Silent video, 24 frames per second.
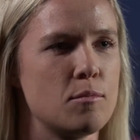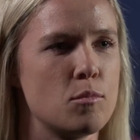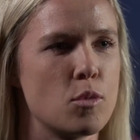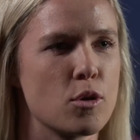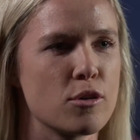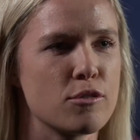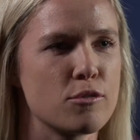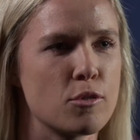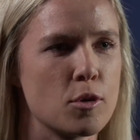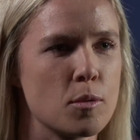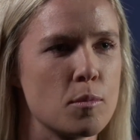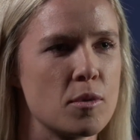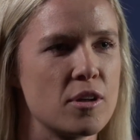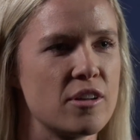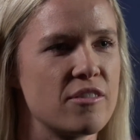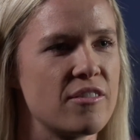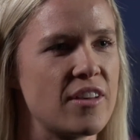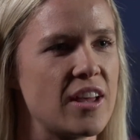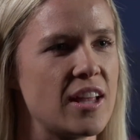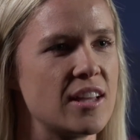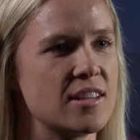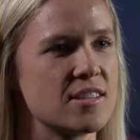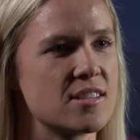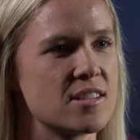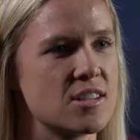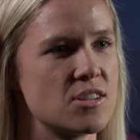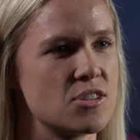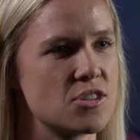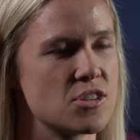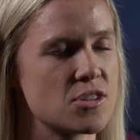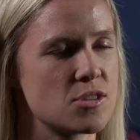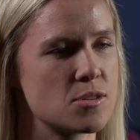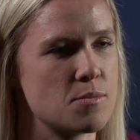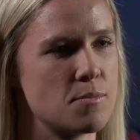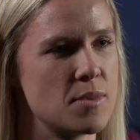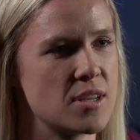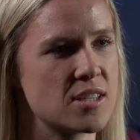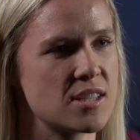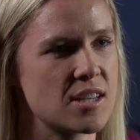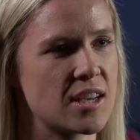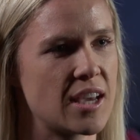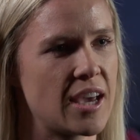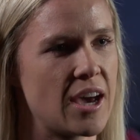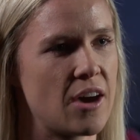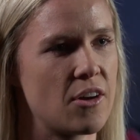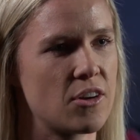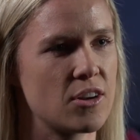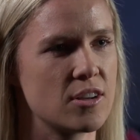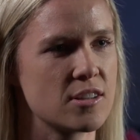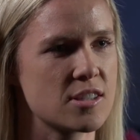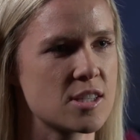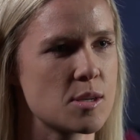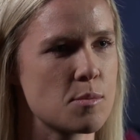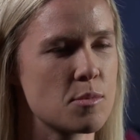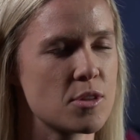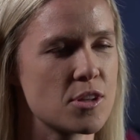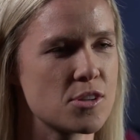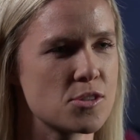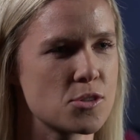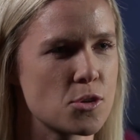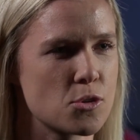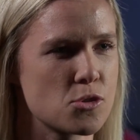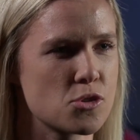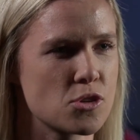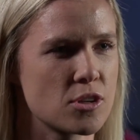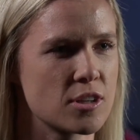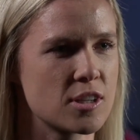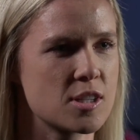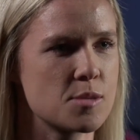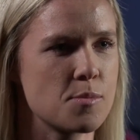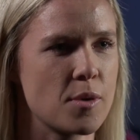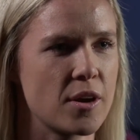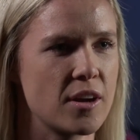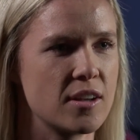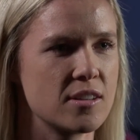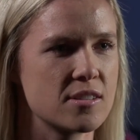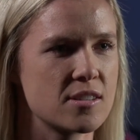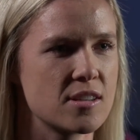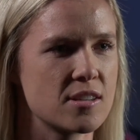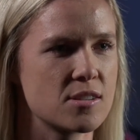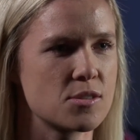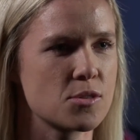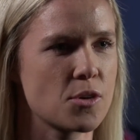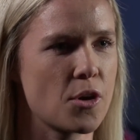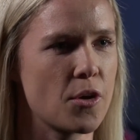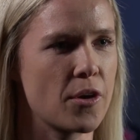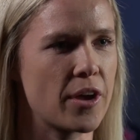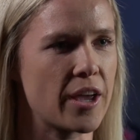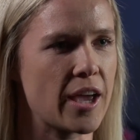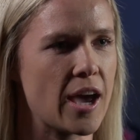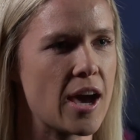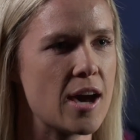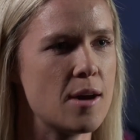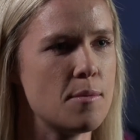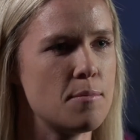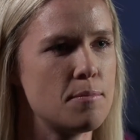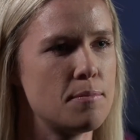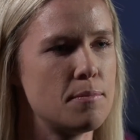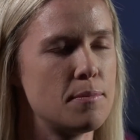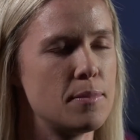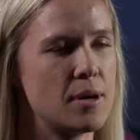more formal events and just missing out on some of the social experiences growing up.